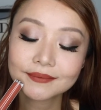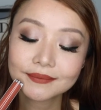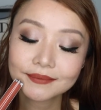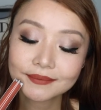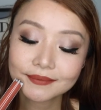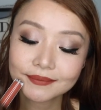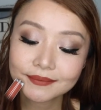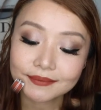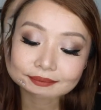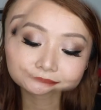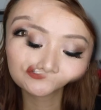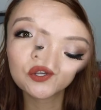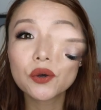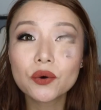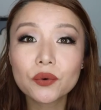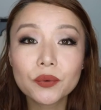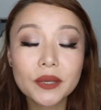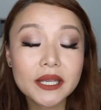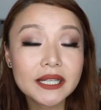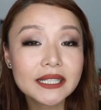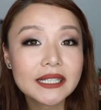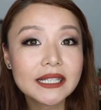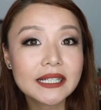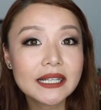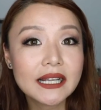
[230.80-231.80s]
Right, so
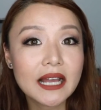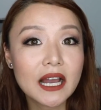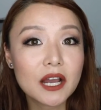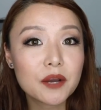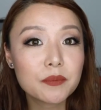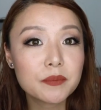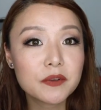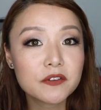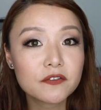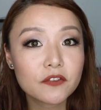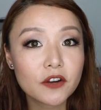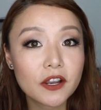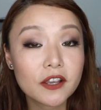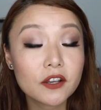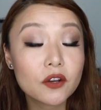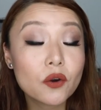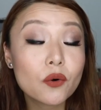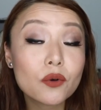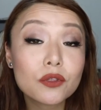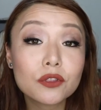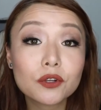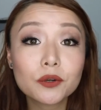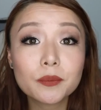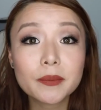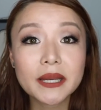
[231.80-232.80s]
quickly lang before I
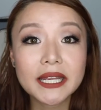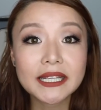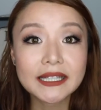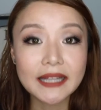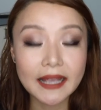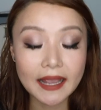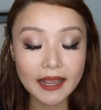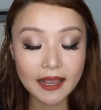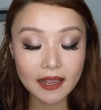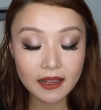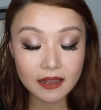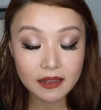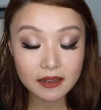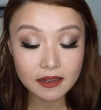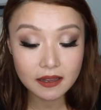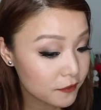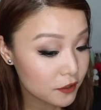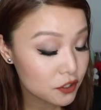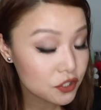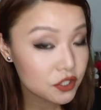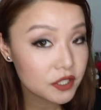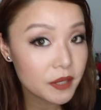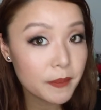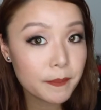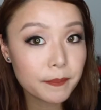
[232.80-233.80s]
go through my day.
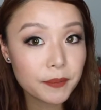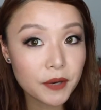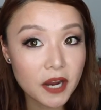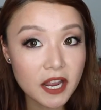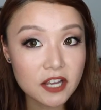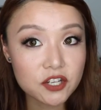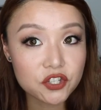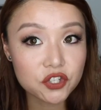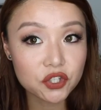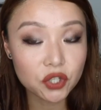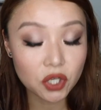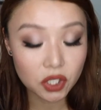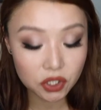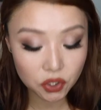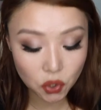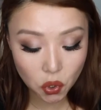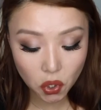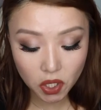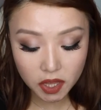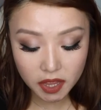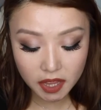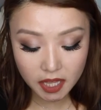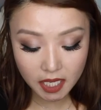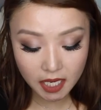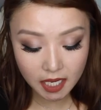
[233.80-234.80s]
First impression
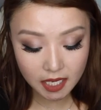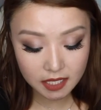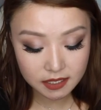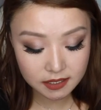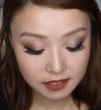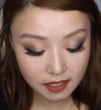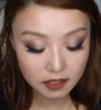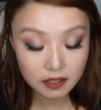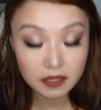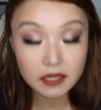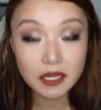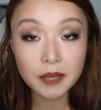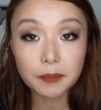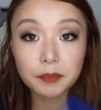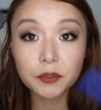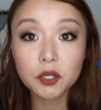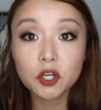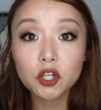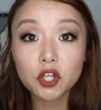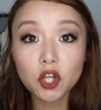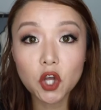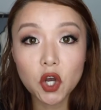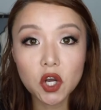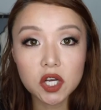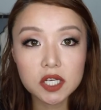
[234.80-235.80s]
on this lip
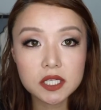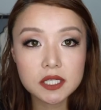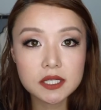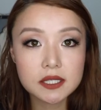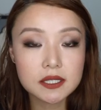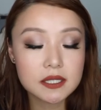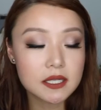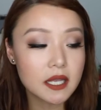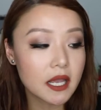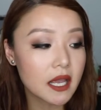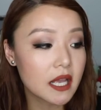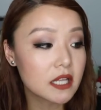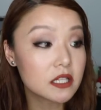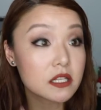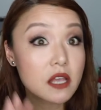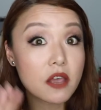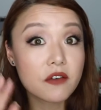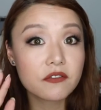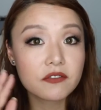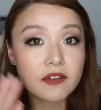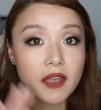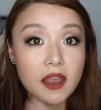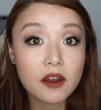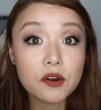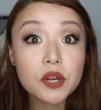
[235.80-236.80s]
gloss, it's
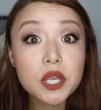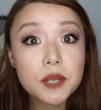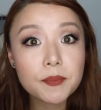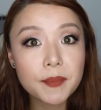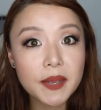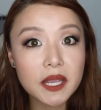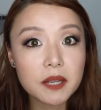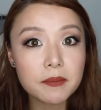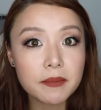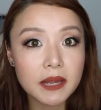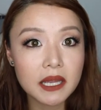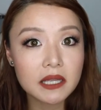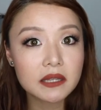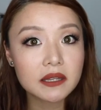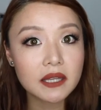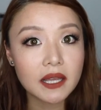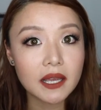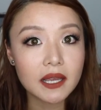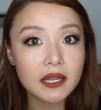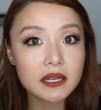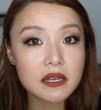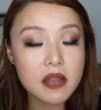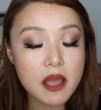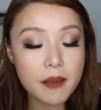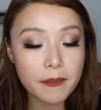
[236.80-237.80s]
very
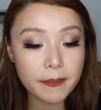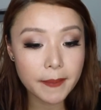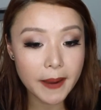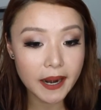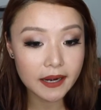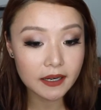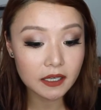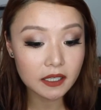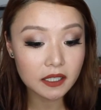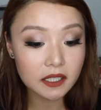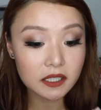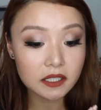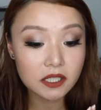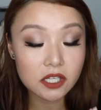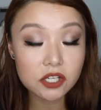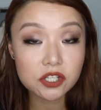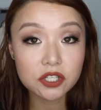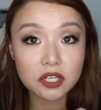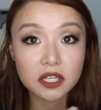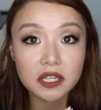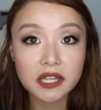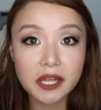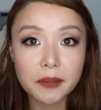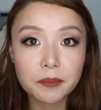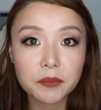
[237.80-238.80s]
pigmented. Parang hindi
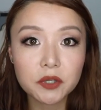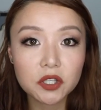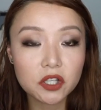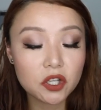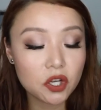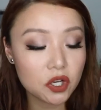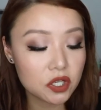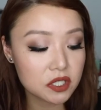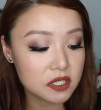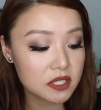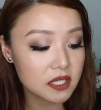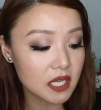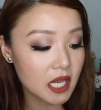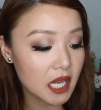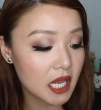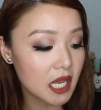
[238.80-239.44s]
siya lip gloss.